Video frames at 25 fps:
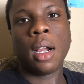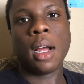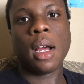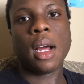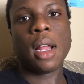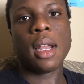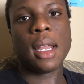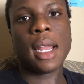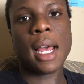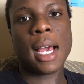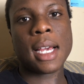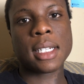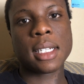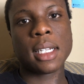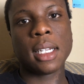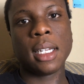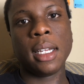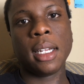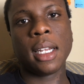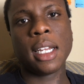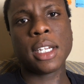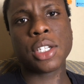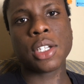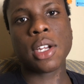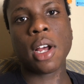Lastly,
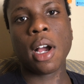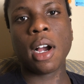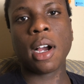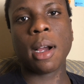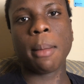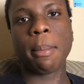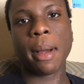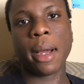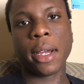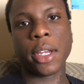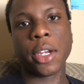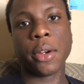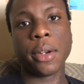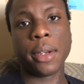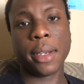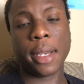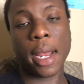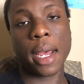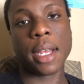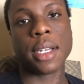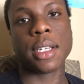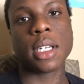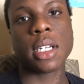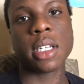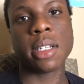let's talk about your
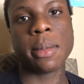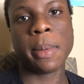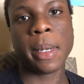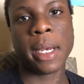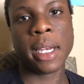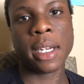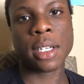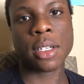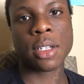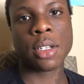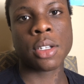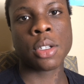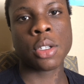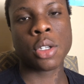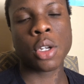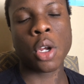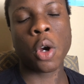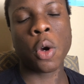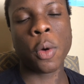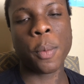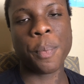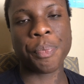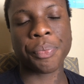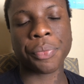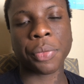desk space.
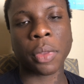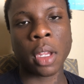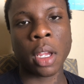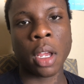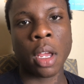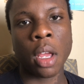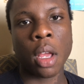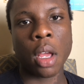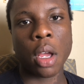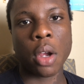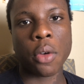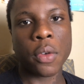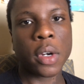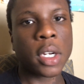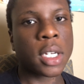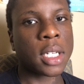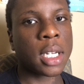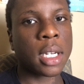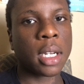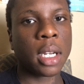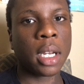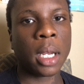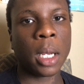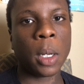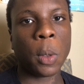So
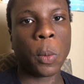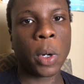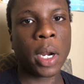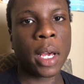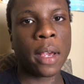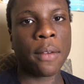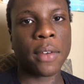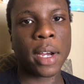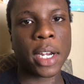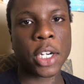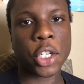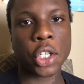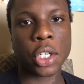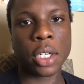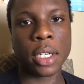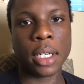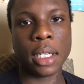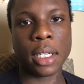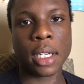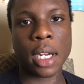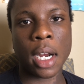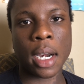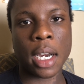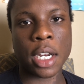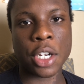recently, what I've actually
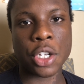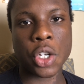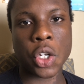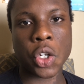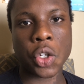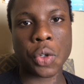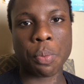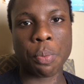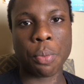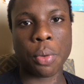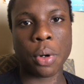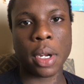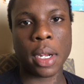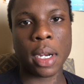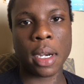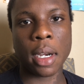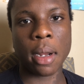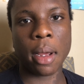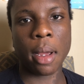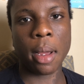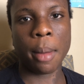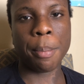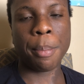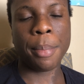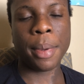done is just put in
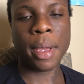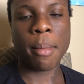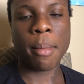a bit